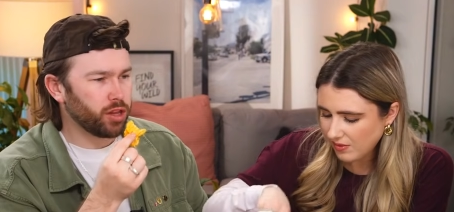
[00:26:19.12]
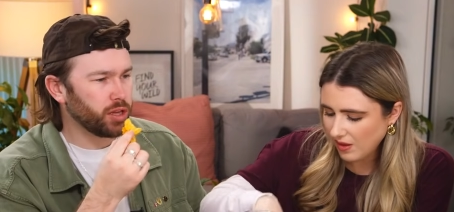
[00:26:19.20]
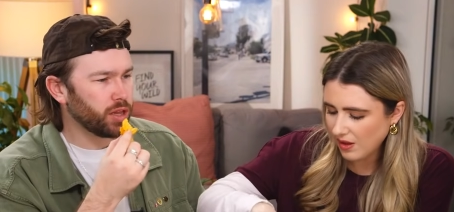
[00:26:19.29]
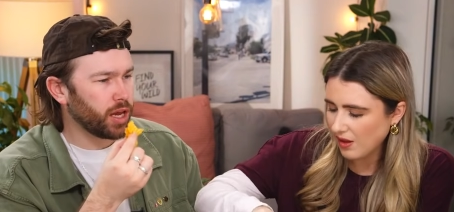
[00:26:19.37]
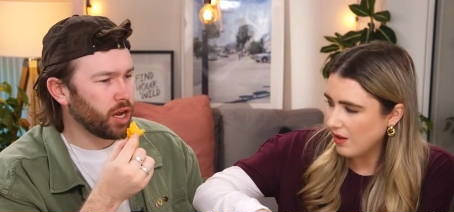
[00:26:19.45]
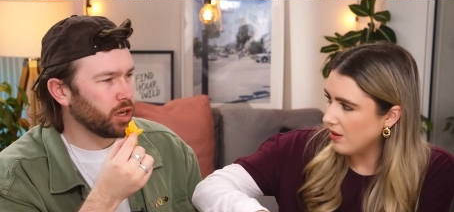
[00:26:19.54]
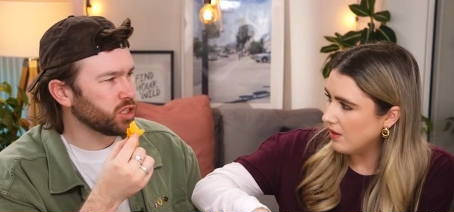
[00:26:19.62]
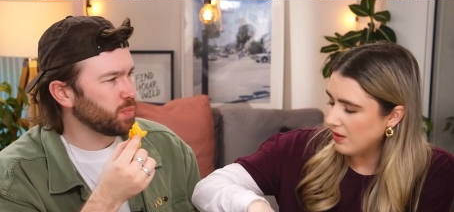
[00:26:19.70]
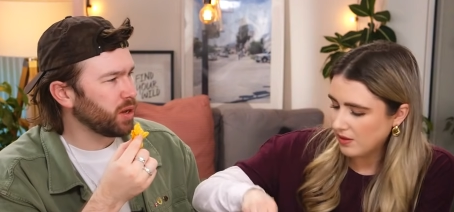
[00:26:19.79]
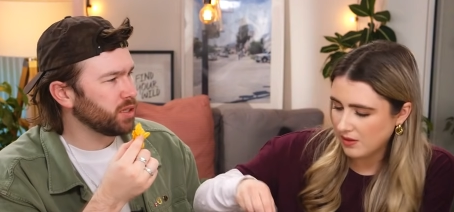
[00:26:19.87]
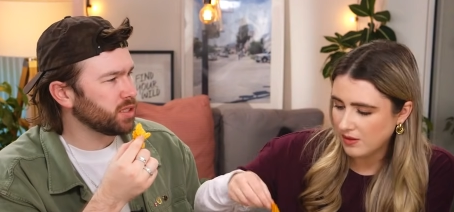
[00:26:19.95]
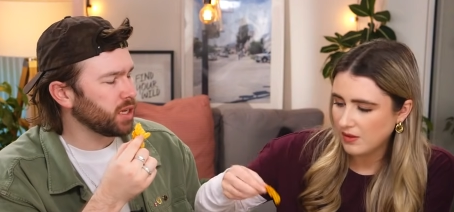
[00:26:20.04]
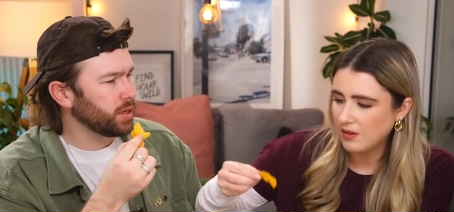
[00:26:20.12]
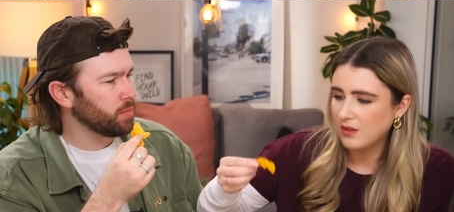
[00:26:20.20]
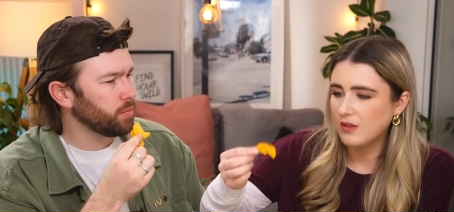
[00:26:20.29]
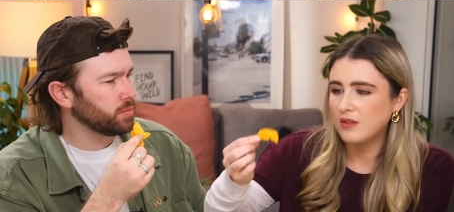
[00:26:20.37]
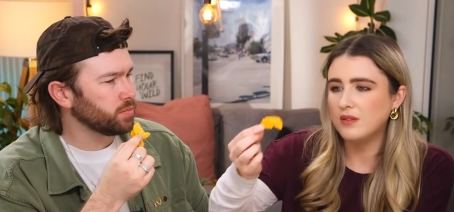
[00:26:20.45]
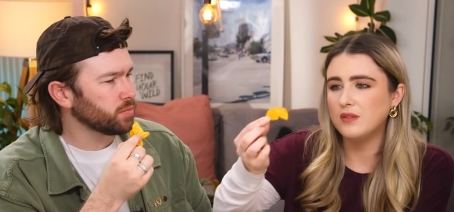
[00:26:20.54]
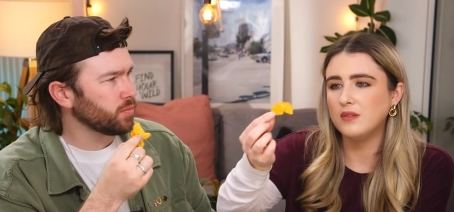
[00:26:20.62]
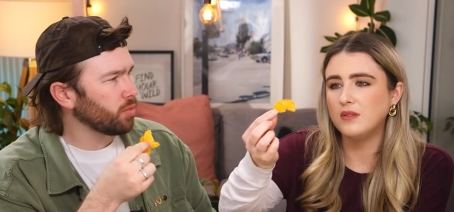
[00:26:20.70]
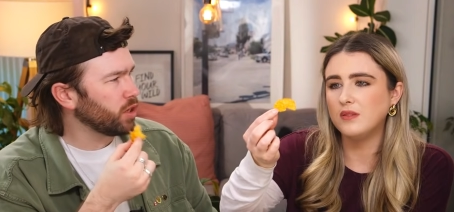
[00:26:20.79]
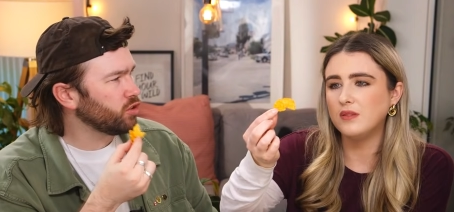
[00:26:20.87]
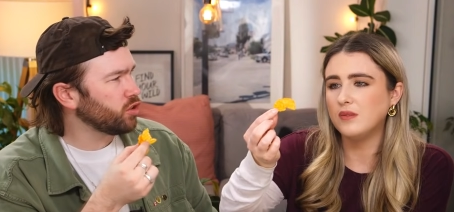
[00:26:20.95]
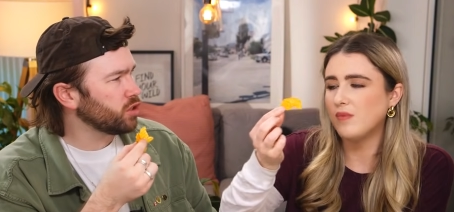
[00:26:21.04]
Speaker 1: I think they are spicy.
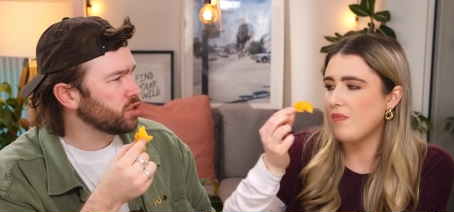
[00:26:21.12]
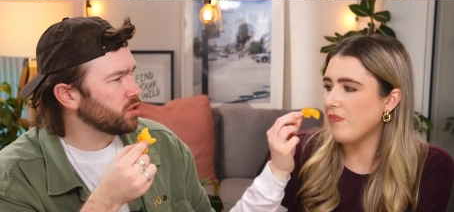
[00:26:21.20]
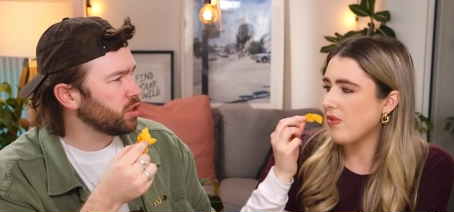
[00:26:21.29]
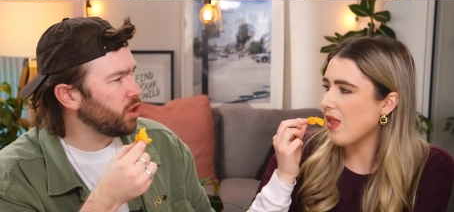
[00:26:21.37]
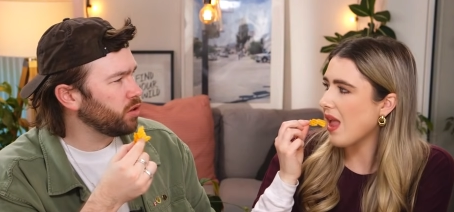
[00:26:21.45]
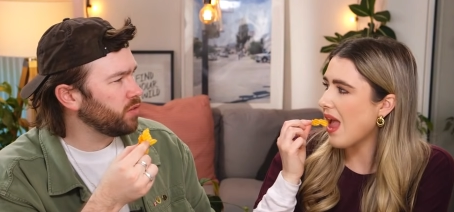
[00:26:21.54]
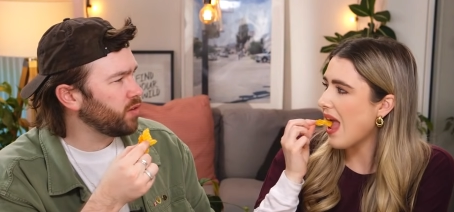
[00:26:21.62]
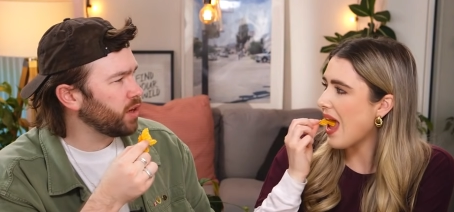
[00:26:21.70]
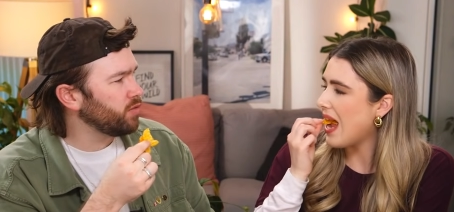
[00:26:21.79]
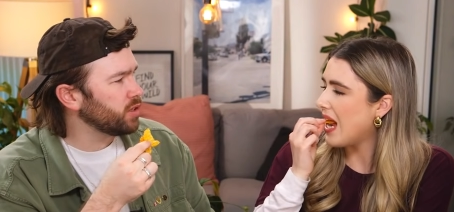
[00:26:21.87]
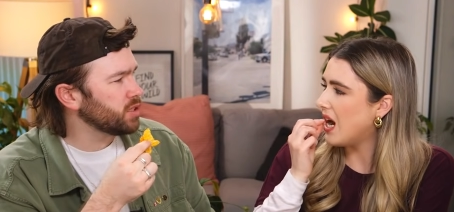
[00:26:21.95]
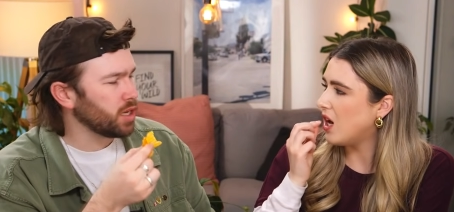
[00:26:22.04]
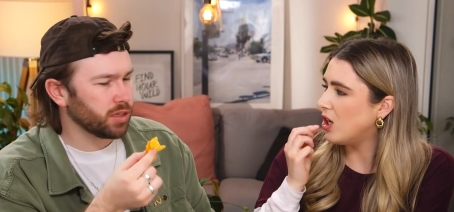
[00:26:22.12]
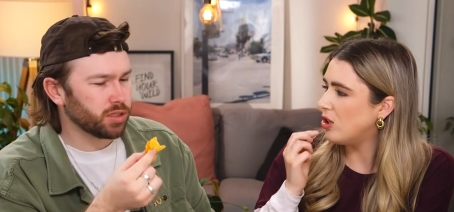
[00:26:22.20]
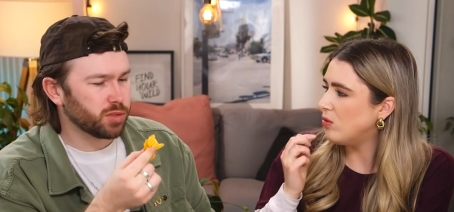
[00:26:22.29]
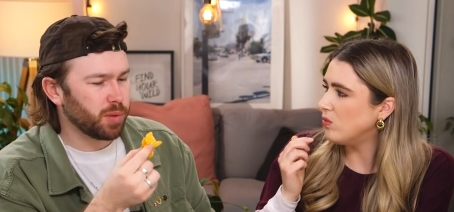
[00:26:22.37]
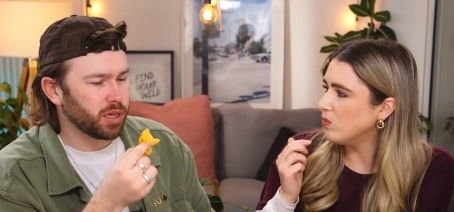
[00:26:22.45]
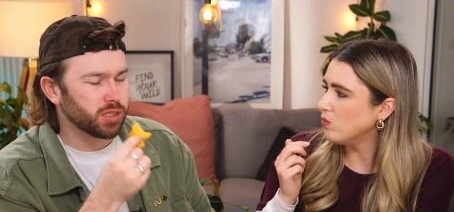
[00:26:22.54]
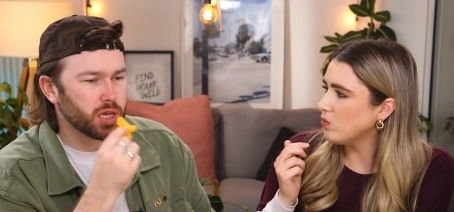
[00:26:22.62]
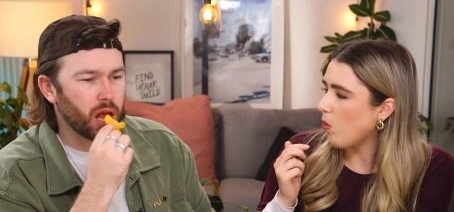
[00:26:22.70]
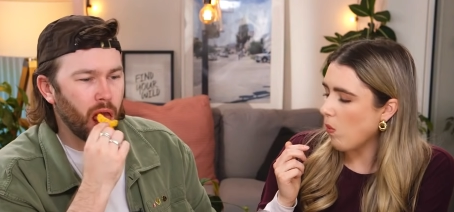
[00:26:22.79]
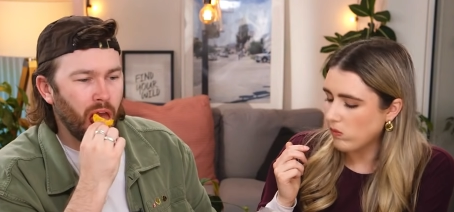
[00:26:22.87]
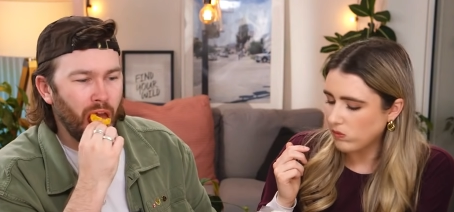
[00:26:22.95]
It's just the only flavour is like spice.